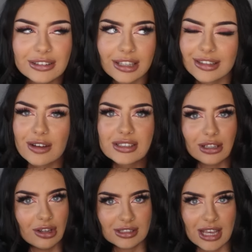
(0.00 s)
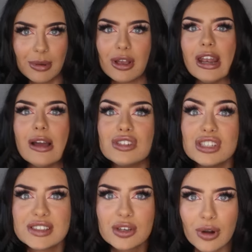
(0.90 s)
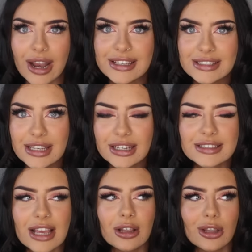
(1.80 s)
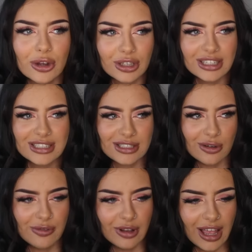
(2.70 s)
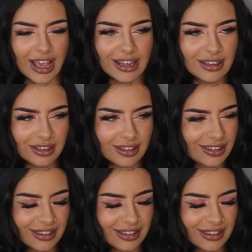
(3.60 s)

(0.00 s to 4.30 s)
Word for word: Th that was a long time ago now, which is crazy because I low-key still feel like